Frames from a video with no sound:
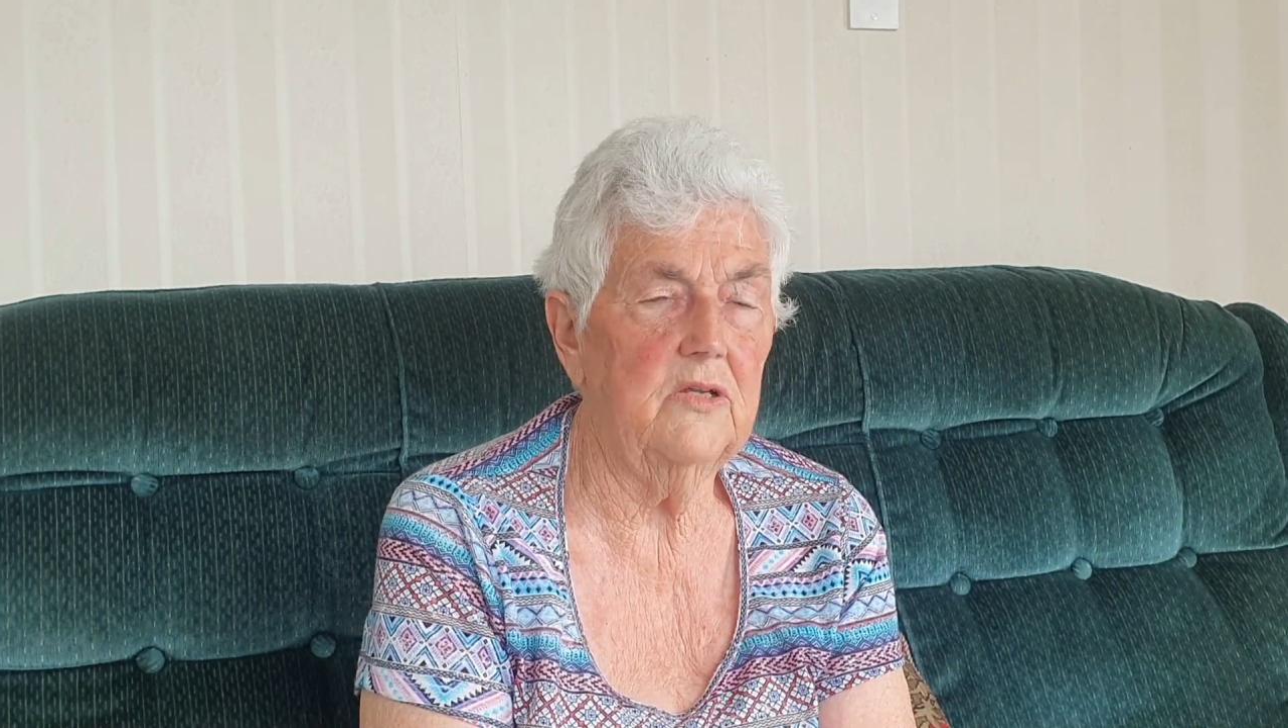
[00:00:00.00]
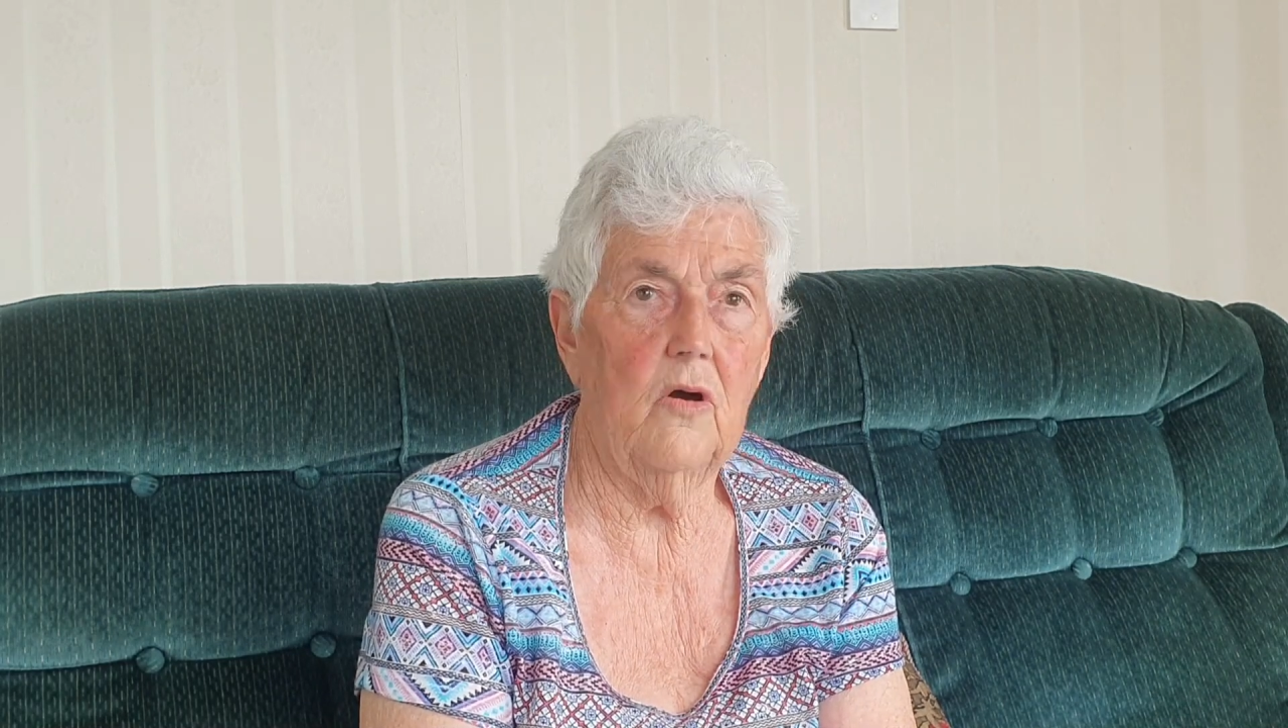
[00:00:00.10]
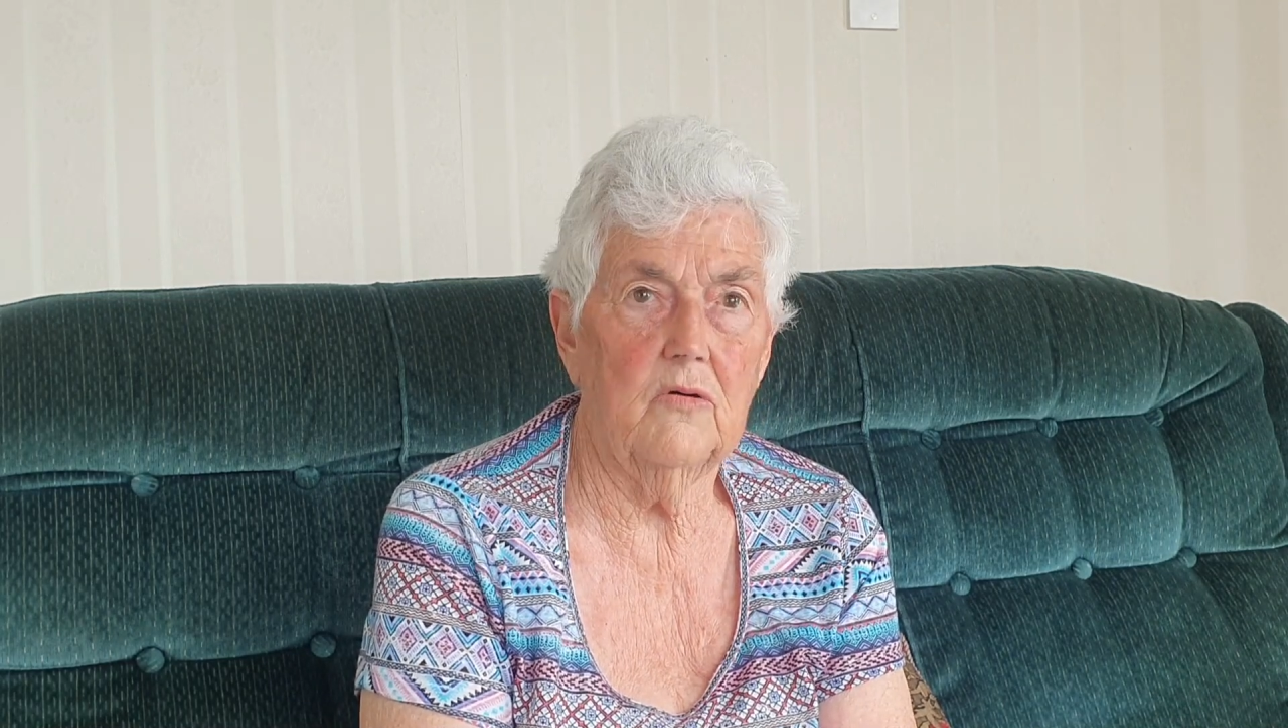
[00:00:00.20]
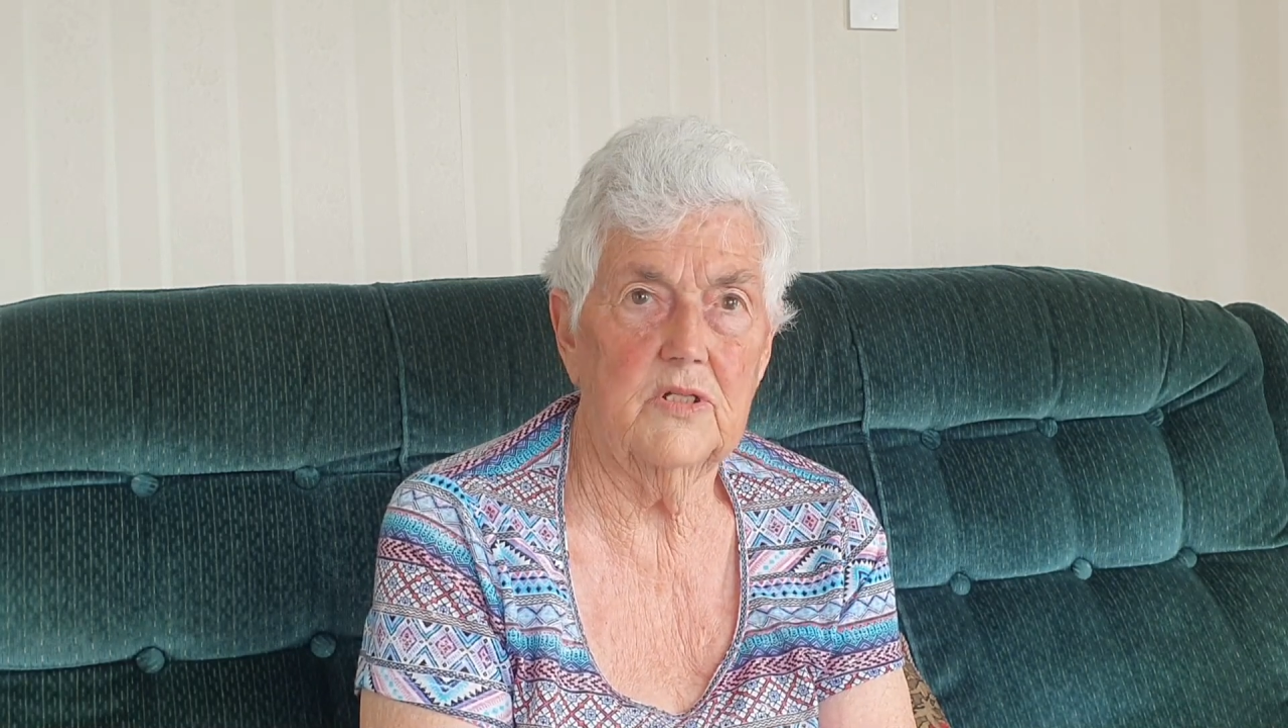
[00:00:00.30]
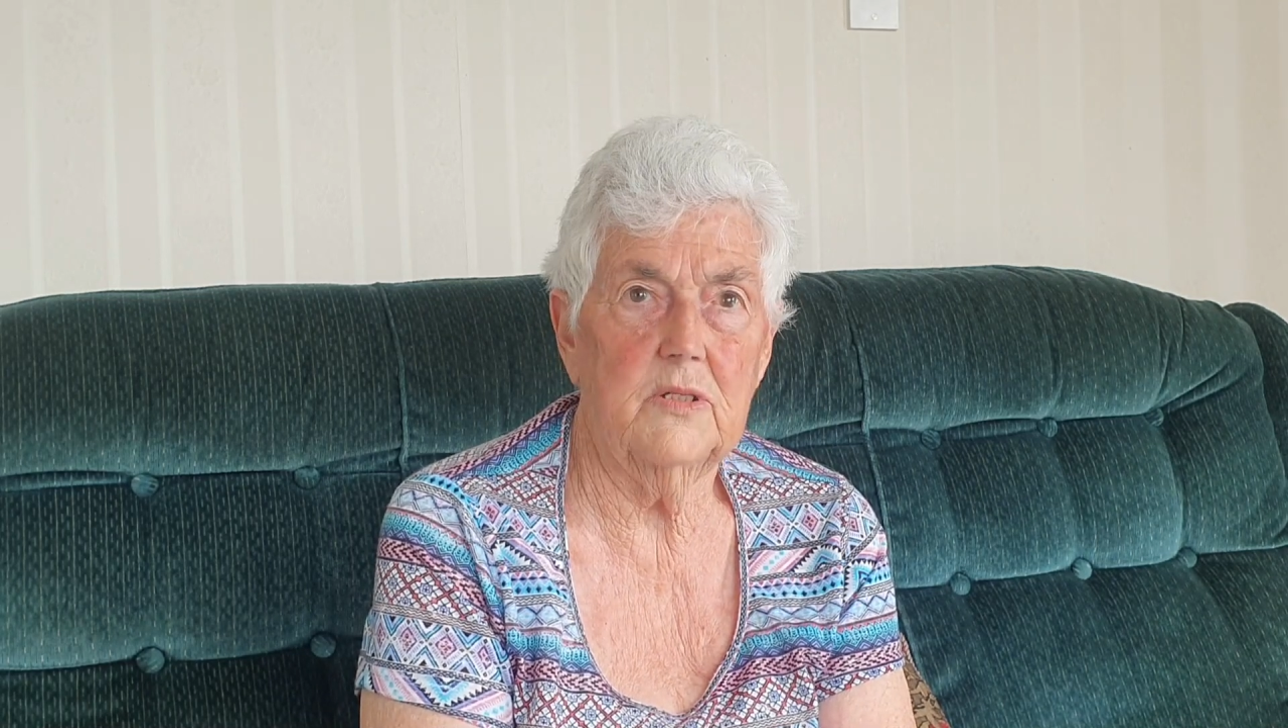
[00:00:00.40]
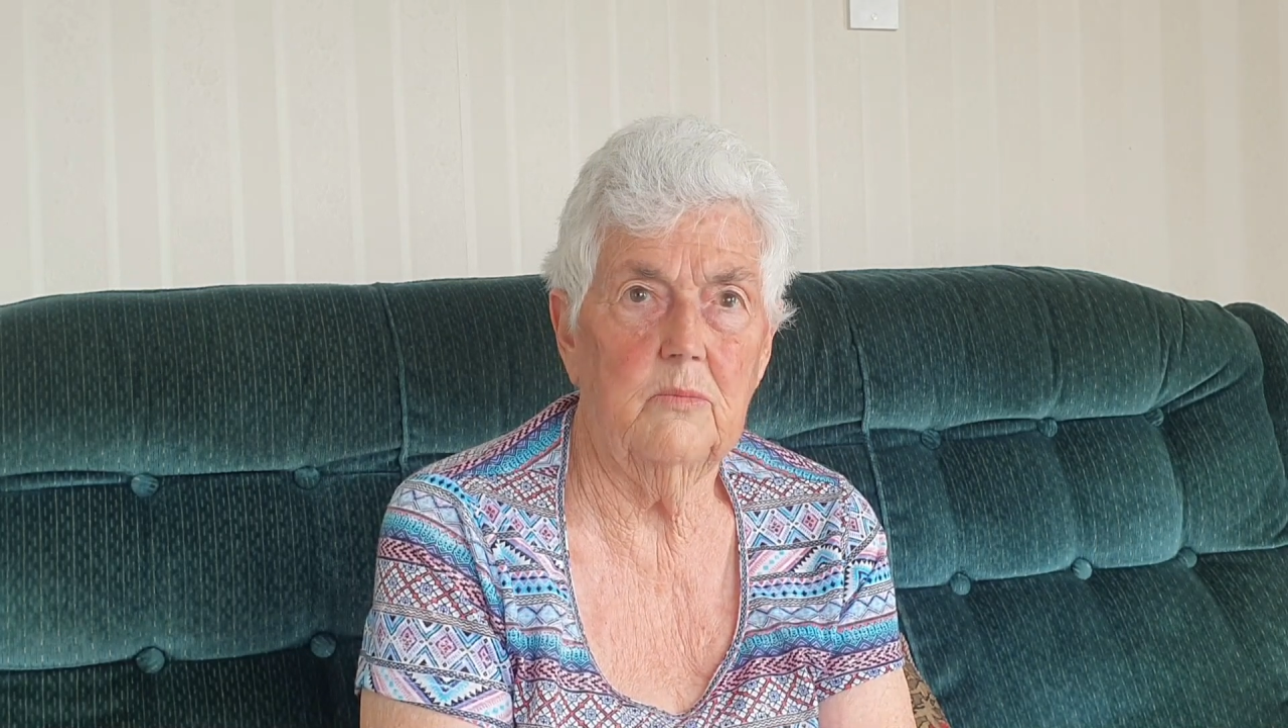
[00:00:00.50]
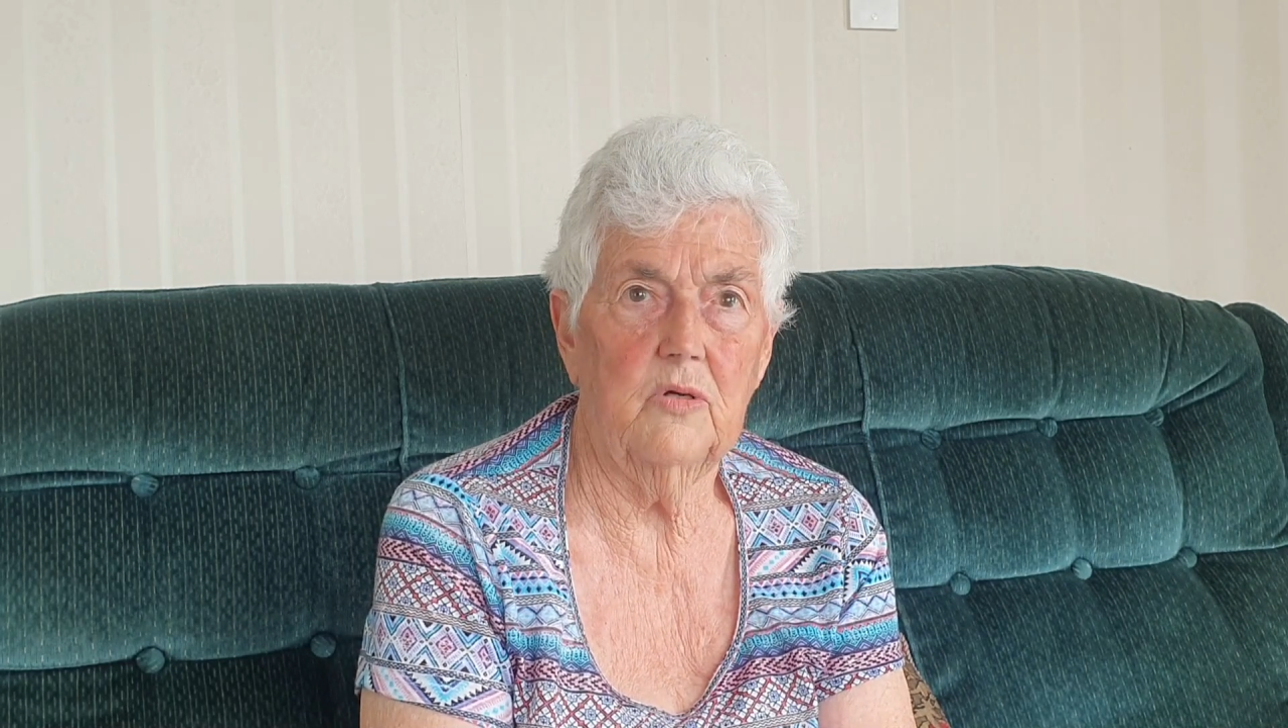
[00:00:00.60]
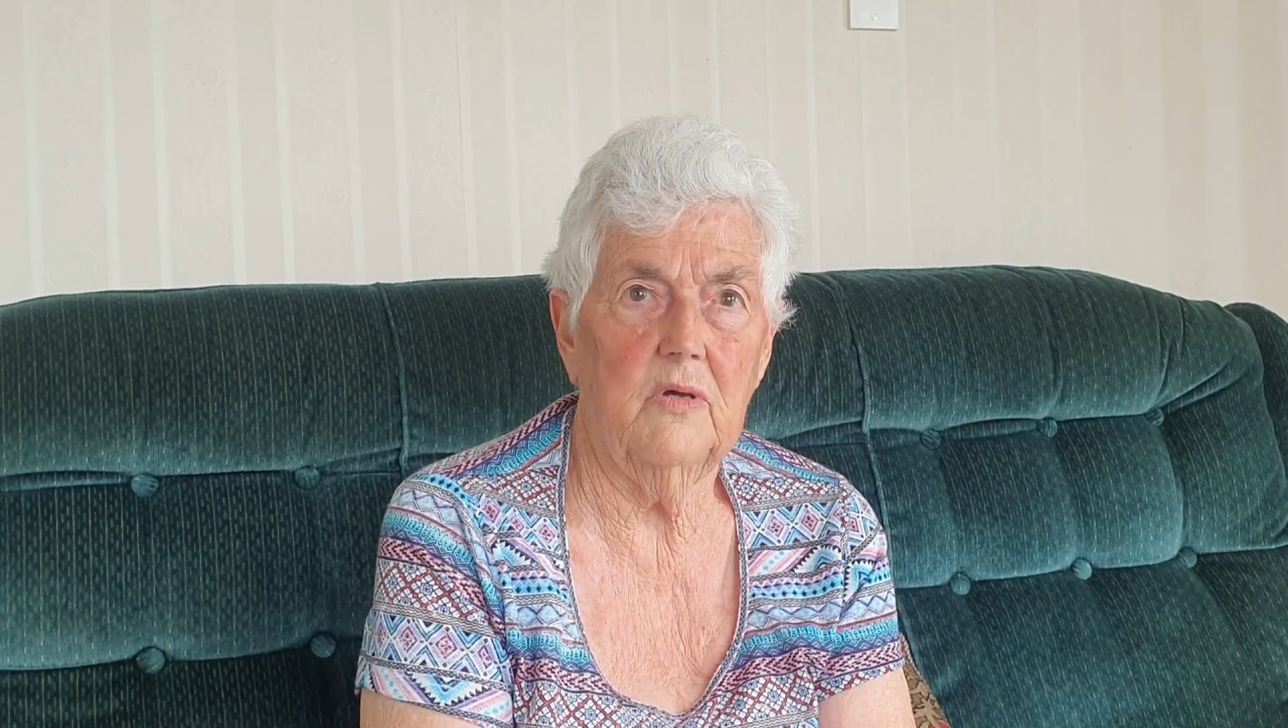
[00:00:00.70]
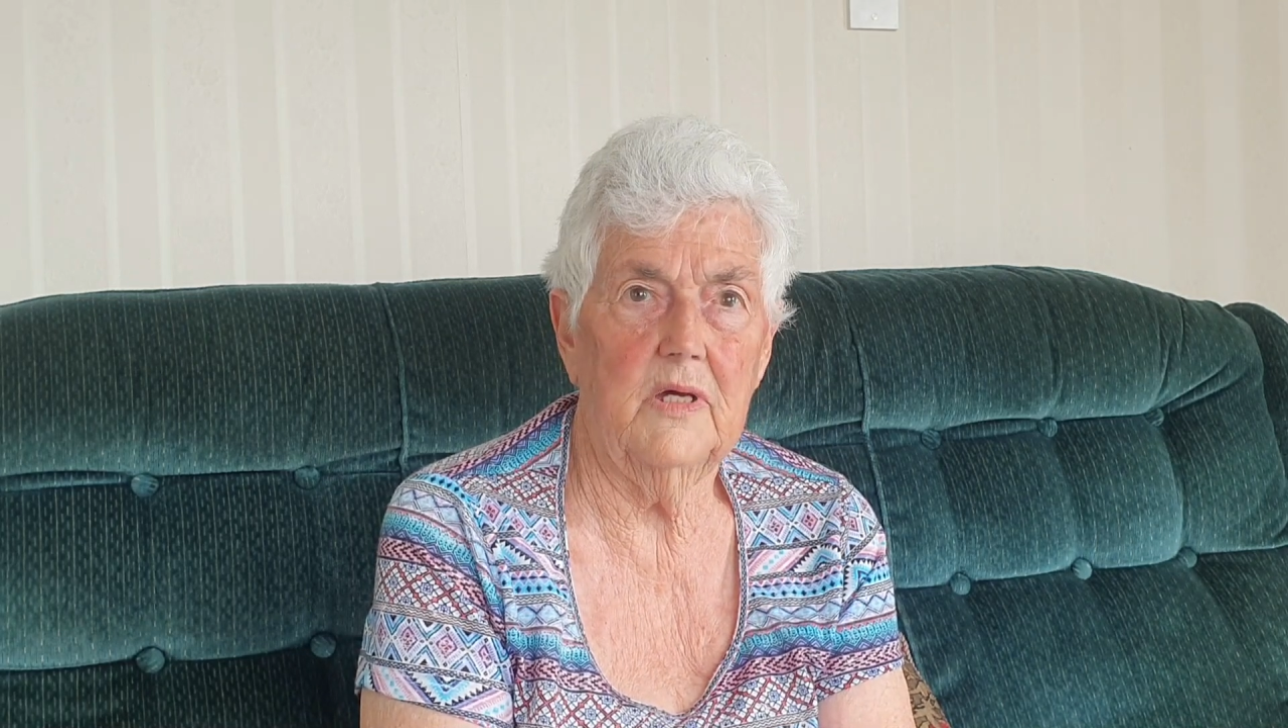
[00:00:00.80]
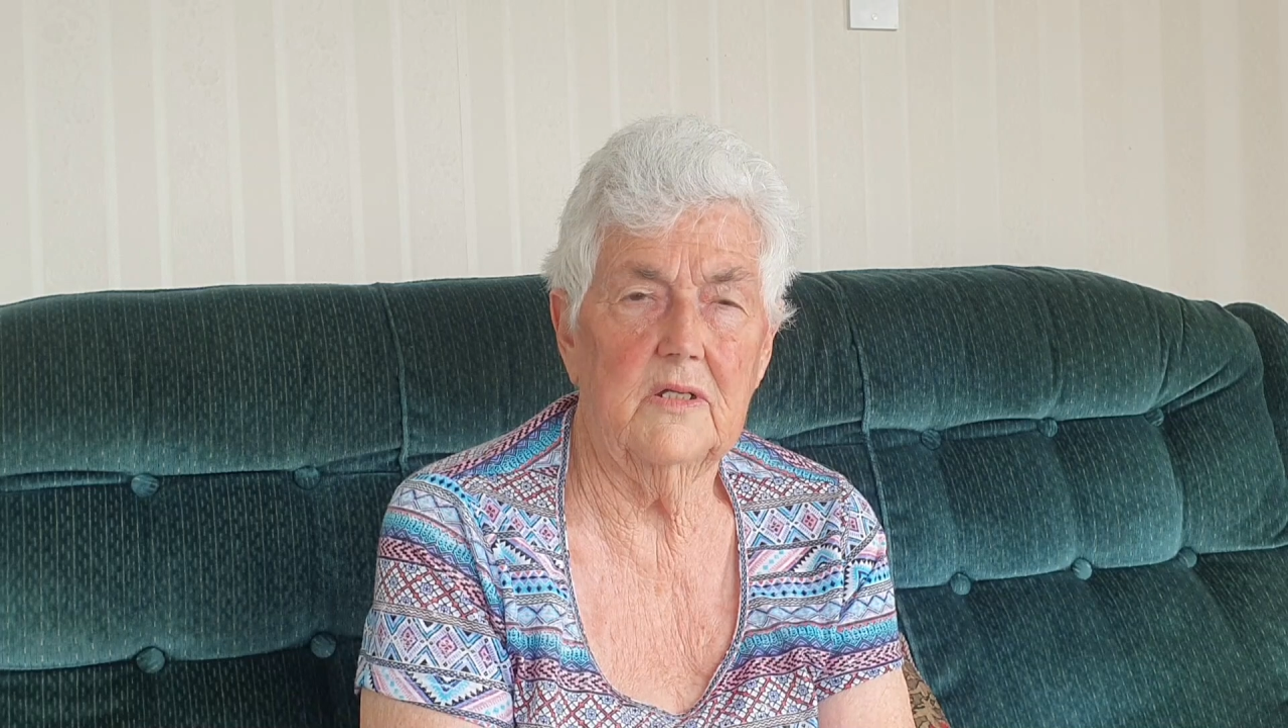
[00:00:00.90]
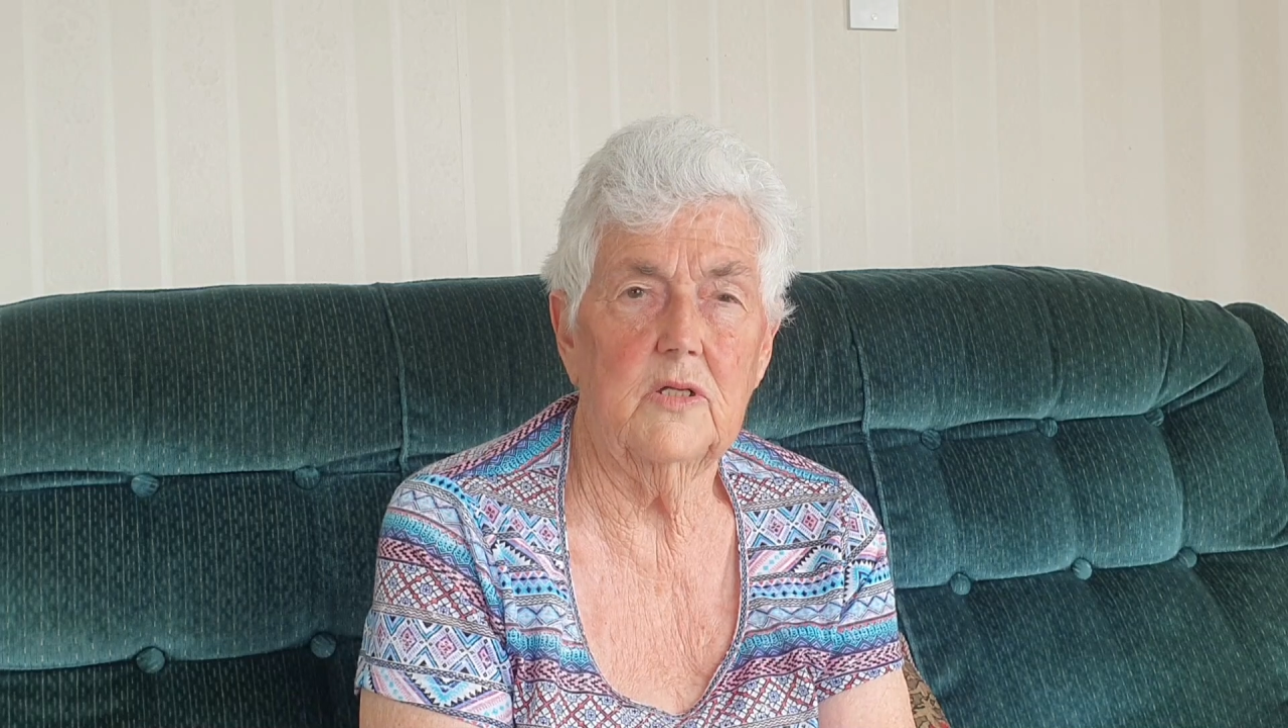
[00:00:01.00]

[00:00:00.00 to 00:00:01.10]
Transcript: knocked him around.